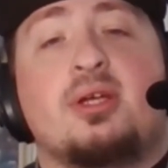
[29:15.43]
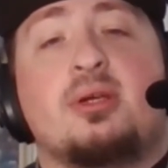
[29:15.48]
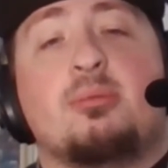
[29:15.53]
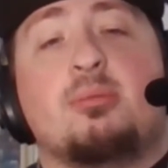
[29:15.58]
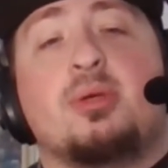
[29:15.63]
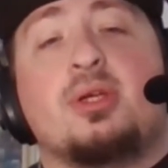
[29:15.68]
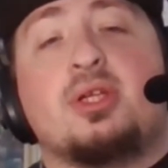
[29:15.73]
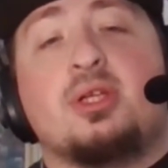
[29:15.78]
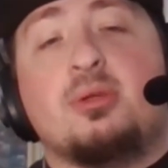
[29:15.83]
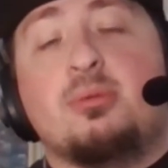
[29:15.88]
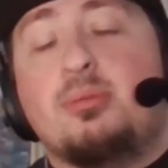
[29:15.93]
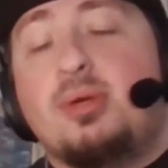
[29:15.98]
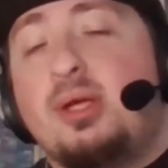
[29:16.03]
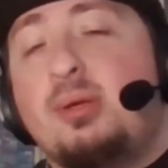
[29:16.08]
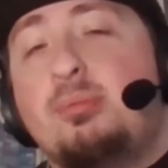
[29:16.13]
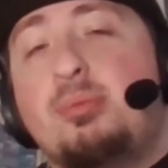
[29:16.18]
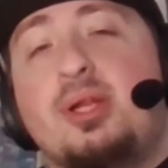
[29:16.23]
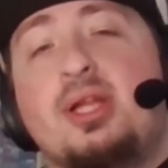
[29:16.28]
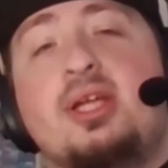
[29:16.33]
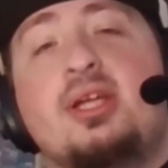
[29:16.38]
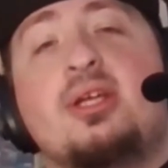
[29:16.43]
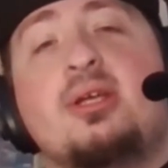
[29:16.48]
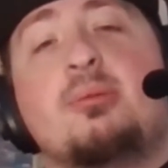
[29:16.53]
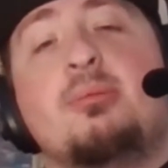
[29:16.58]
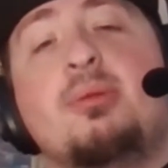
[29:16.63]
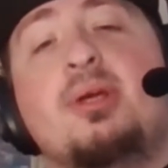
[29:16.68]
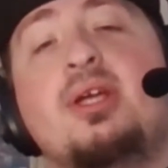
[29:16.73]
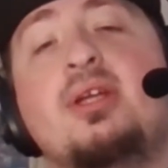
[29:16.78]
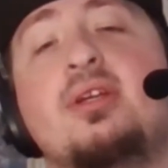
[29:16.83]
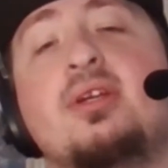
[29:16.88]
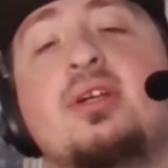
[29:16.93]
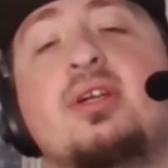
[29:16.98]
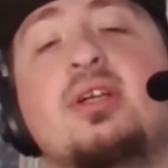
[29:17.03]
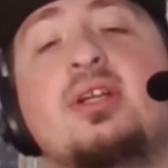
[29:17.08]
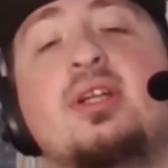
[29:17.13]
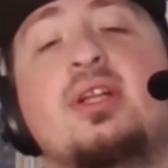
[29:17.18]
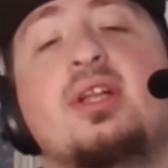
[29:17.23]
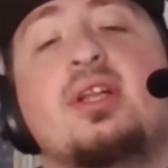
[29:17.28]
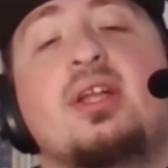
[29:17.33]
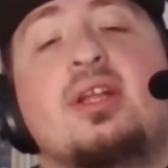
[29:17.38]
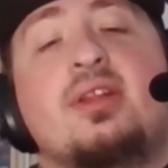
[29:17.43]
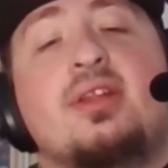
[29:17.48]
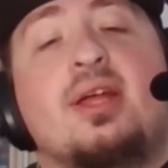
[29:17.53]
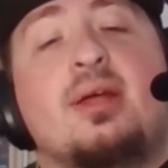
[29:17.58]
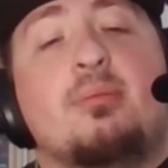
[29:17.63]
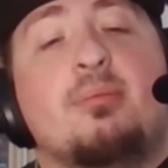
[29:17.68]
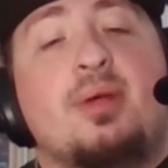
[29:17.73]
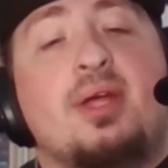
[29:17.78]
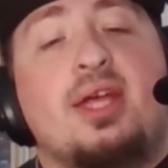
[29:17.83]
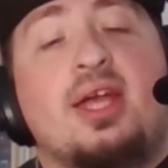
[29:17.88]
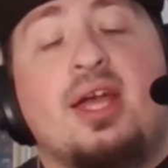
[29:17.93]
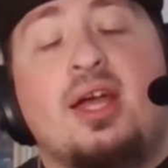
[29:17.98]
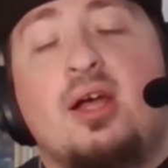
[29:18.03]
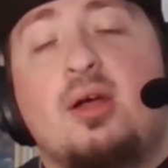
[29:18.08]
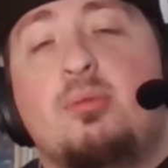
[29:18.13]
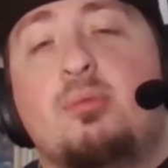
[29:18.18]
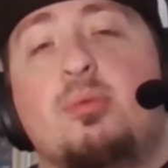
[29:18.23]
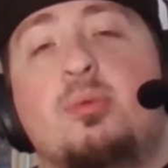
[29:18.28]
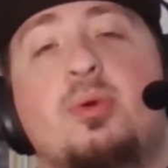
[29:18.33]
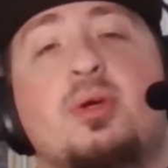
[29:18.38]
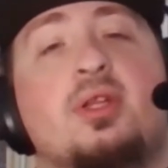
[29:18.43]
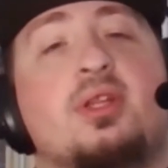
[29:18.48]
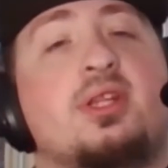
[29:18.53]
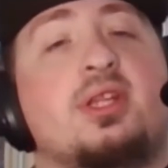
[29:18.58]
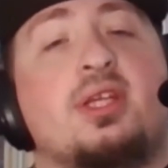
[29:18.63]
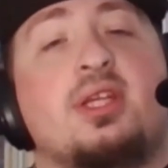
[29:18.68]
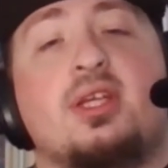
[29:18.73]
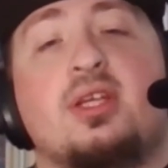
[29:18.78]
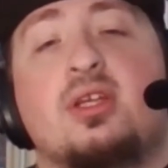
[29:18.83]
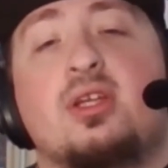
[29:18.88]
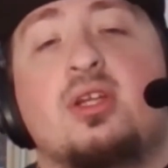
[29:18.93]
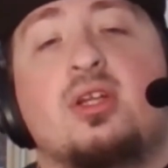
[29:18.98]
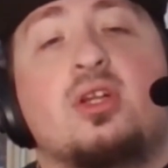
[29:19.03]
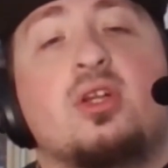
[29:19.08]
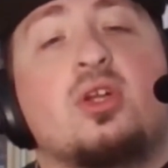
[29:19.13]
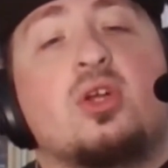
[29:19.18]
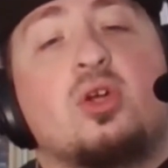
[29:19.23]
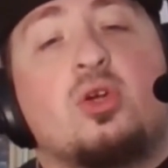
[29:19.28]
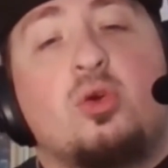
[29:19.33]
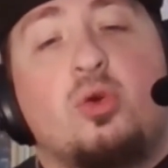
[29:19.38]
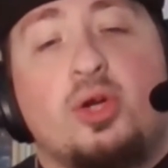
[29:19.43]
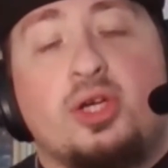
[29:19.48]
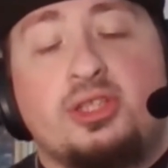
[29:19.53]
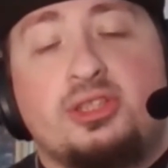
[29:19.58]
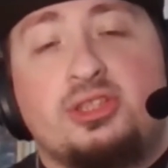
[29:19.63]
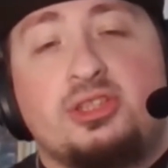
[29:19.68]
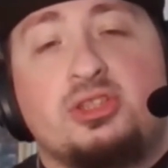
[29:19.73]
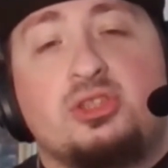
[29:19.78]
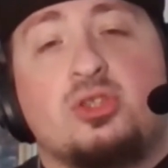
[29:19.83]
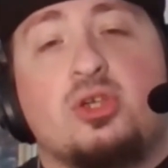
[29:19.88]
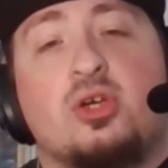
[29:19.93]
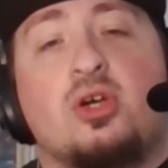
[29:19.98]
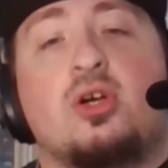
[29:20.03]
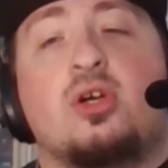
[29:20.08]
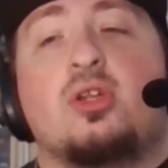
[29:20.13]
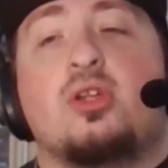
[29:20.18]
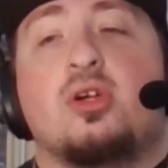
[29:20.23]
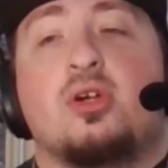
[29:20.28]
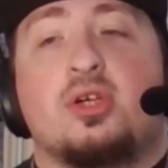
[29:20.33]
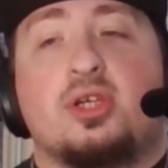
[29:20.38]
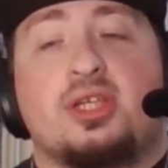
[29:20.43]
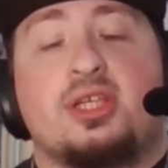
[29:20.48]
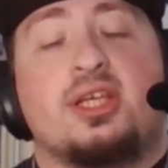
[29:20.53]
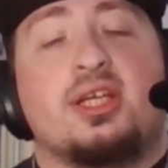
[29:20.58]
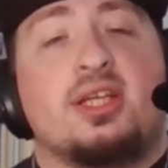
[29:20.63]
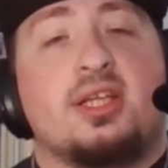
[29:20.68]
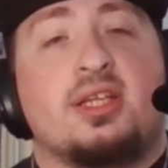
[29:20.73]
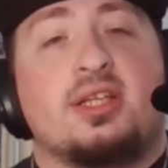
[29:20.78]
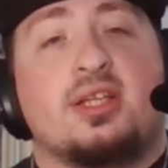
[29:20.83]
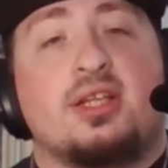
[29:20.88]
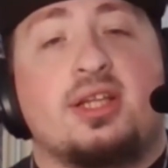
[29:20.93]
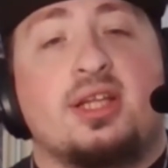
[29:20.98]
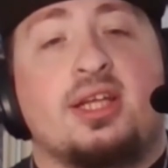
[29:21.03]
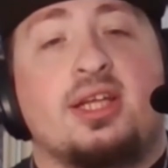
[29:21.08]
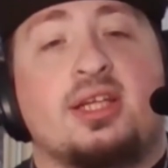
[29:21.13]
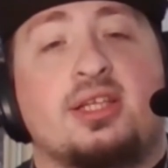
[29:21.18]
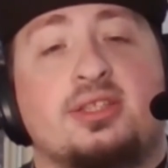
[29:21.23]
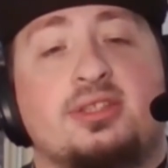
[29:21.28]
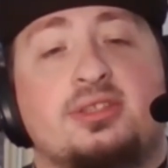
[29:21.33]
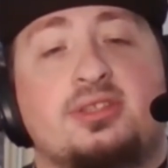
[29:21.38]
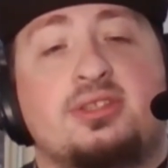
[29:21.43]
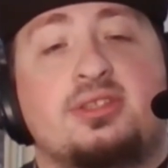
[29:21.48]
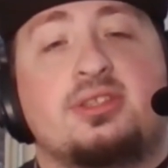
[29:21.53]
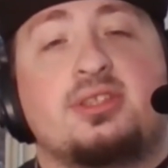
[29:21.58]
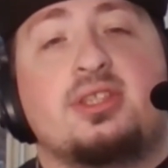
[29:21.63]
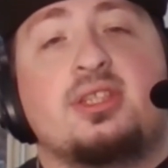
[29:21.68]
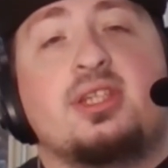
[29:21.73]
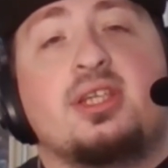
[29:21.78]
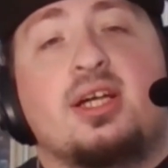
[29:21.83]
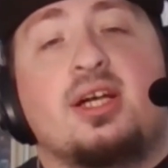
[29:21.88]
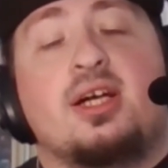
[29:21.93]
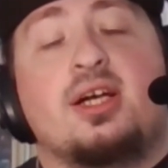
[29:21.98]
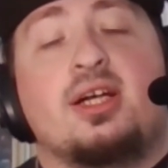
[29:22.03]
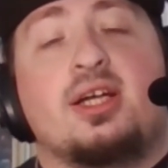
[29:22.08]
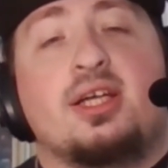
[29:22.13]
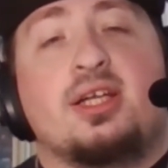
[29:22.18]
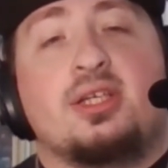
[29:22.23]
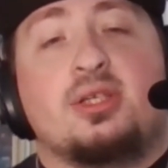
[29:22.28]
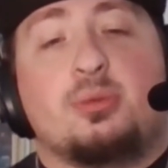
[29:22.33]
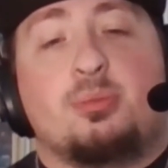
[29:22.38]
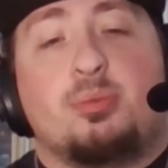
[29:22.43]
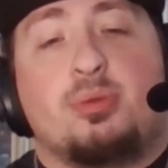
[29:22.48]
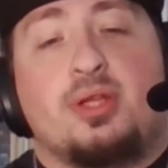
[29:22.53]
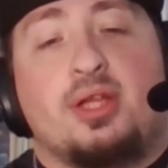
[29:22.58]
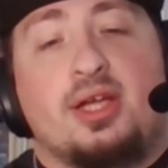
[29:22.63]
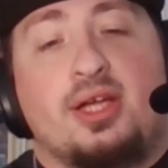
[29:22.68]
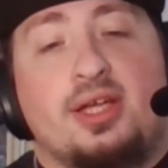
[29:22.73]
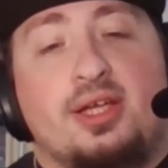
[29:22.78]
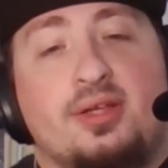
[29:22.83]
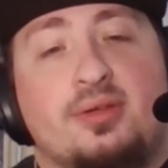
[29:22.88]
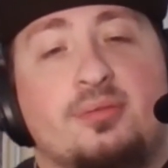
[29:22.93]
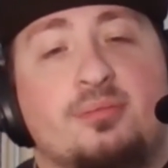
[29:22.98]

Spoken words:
But you may play a commander that may help with the crazy draw or getting the lands into play.